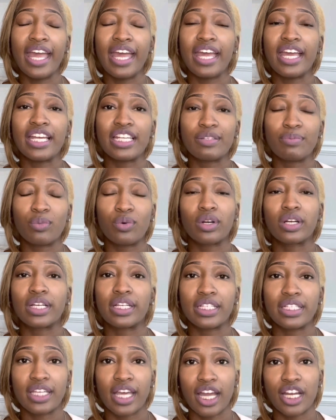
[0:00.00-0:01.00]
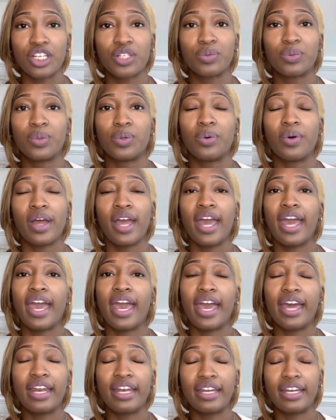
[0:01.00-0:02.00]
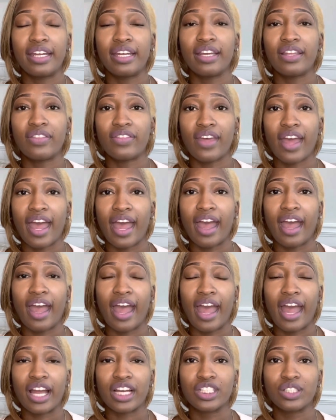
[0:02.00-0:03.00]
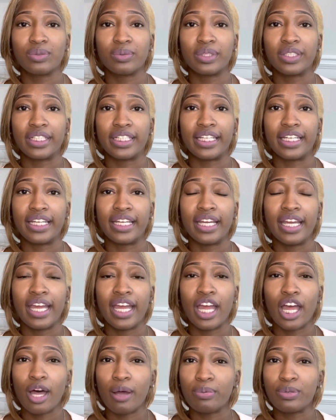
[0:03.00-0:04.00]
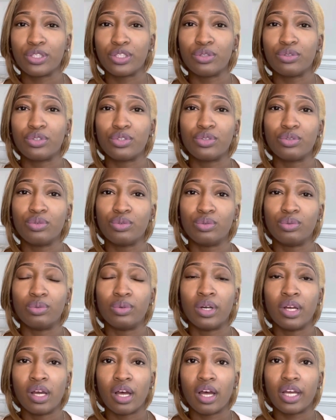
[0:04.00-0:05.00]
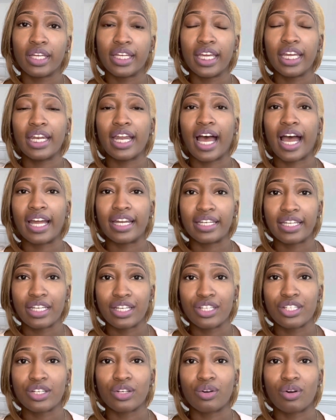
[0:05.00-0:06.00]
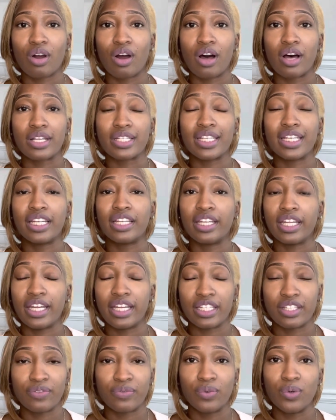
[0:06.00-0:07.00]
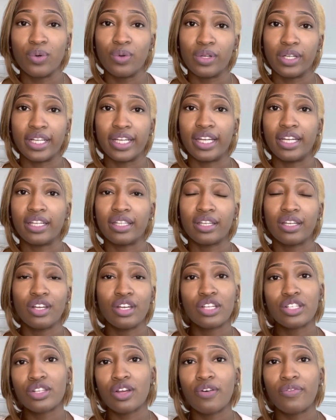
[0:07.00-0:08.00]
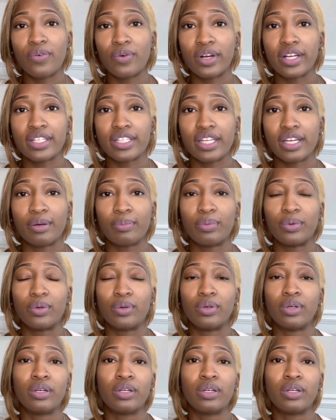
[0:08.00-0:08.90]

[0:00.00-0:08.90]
is more contextual, editing that actually helps you to get ideas across in its full length. So for example,